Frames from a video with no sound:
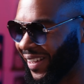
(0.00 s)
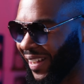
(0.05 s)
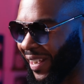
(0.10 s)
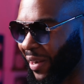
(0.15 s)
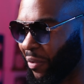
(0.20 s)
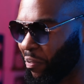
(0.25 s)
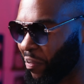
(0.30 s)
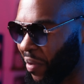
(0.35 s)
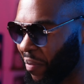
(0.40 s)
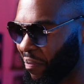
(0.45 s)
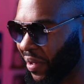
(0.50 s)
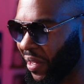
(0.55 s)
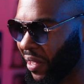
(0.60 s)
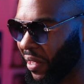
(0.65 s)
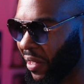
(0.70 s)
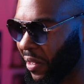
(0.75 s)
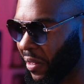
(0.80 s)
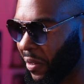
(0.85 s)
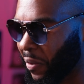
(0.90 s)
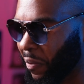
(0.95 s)
I
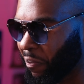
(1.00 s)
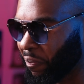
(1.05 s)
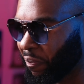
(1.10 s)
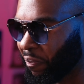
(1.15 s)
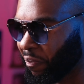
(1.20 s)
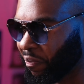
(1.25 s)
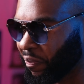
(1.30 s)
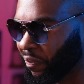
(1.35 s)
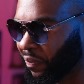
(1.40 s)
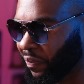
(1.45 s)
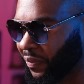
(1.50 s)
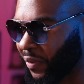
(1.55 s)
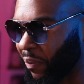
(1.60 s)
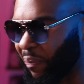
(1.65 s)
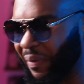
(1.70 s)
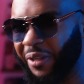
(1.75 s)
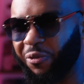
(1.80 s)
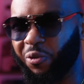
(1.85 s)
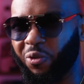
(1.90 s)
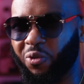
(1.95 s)
remember the
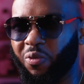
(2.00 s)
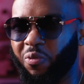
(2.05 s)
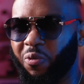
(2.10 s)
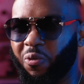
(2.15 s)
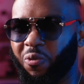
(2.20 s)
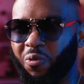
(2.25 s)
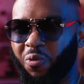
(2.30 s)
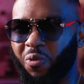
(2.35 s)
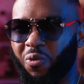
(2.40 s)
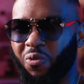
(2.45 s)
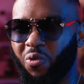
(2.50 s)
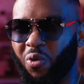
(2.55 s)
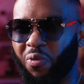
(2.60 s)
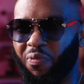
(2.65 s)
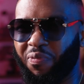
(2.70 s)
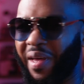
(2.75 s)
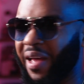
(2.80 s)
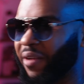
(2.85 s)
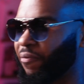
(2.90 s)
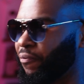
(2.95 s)
place was
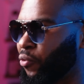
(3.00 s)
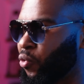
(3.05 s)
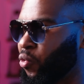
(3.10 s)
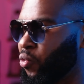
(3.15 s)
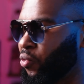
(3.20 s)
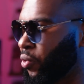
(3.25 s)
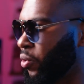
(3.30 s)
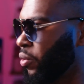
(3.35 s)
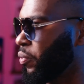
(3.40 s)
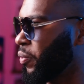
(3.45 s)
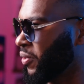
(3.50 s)
not that full though.